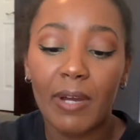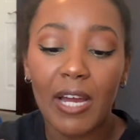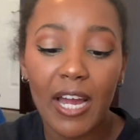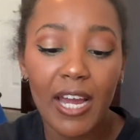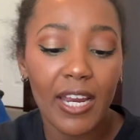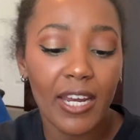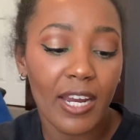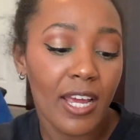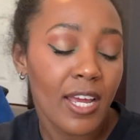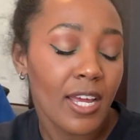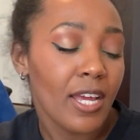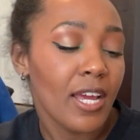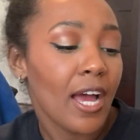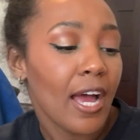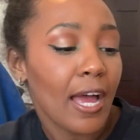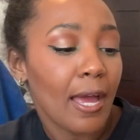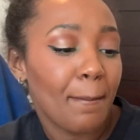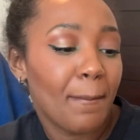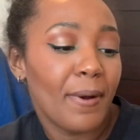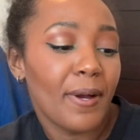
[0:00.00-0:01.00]
mine.
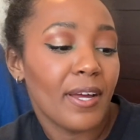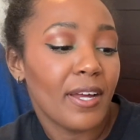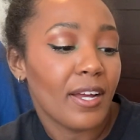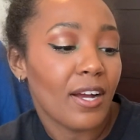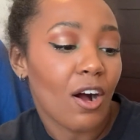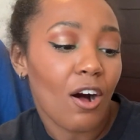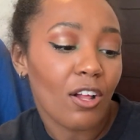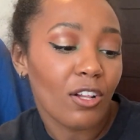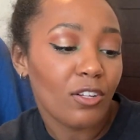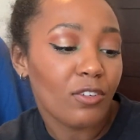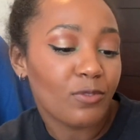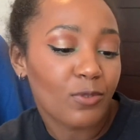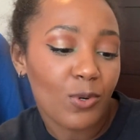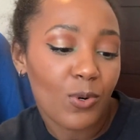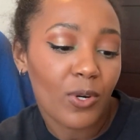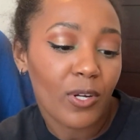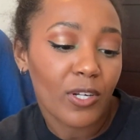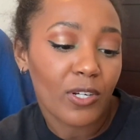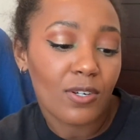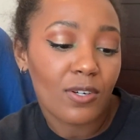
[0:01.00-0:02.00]
I put olive
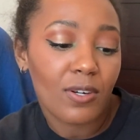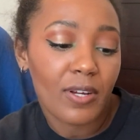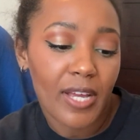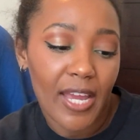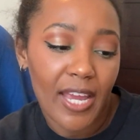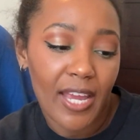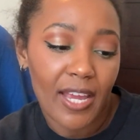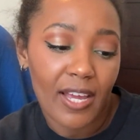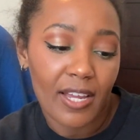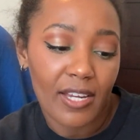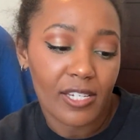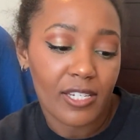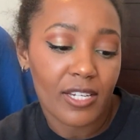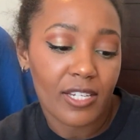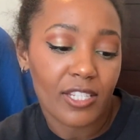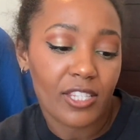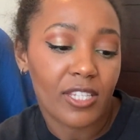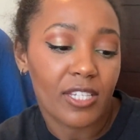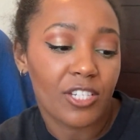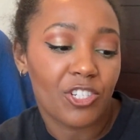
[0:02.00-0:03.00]
oil and
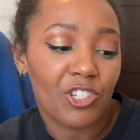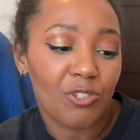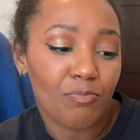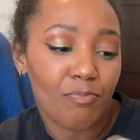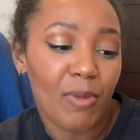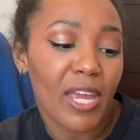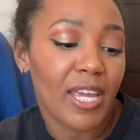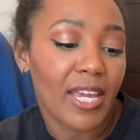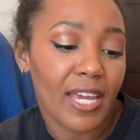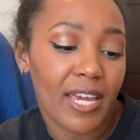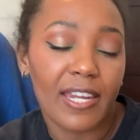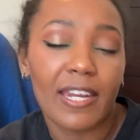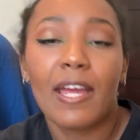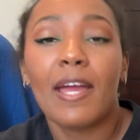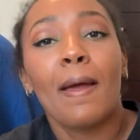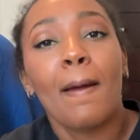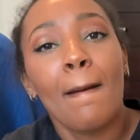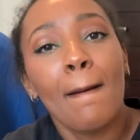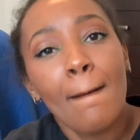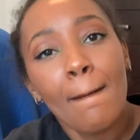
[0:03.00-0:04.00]
the Jamaican
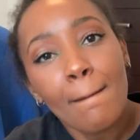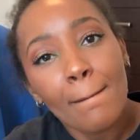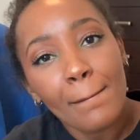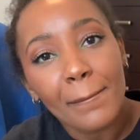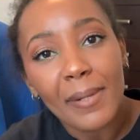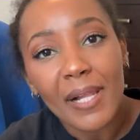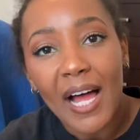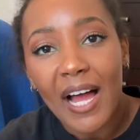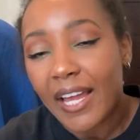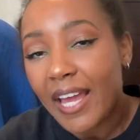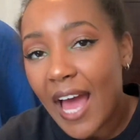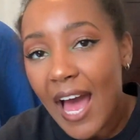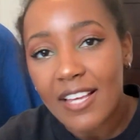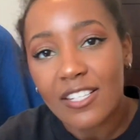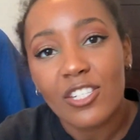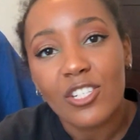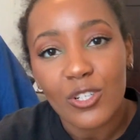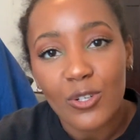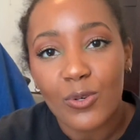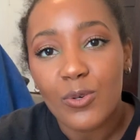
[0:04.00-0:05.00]
black
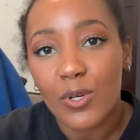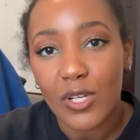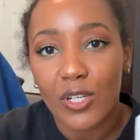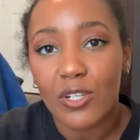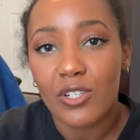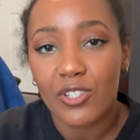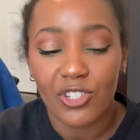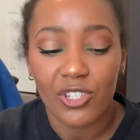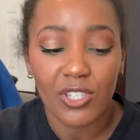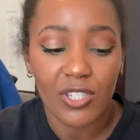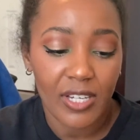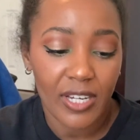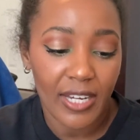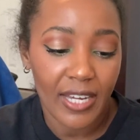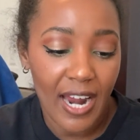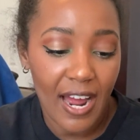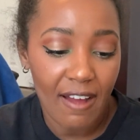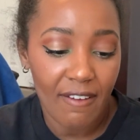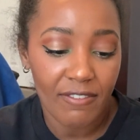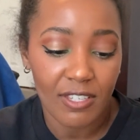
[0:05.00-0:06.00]
castor oil just so I
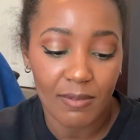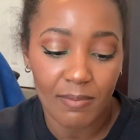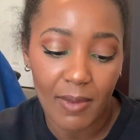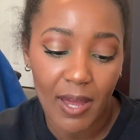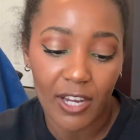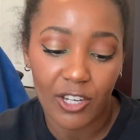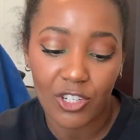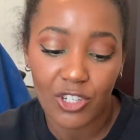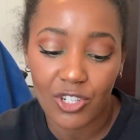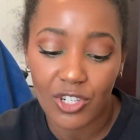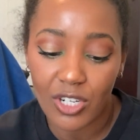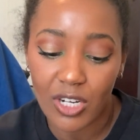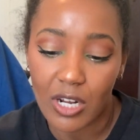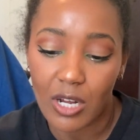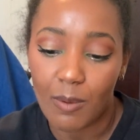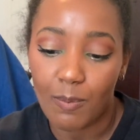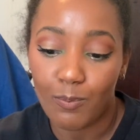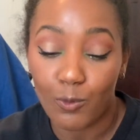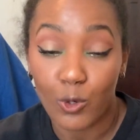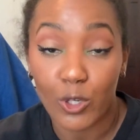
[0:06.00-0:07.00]
could have some
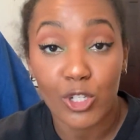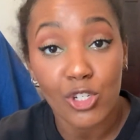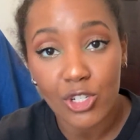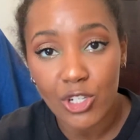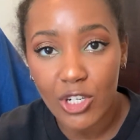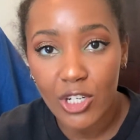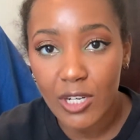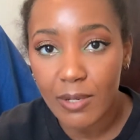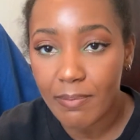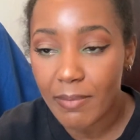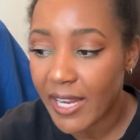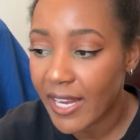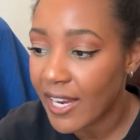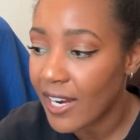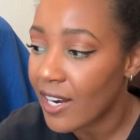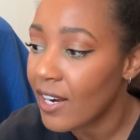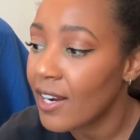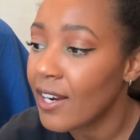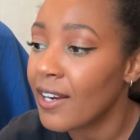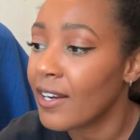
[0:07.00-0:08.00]
extra moisture in my
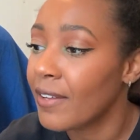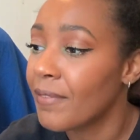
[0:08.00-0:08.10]
hair.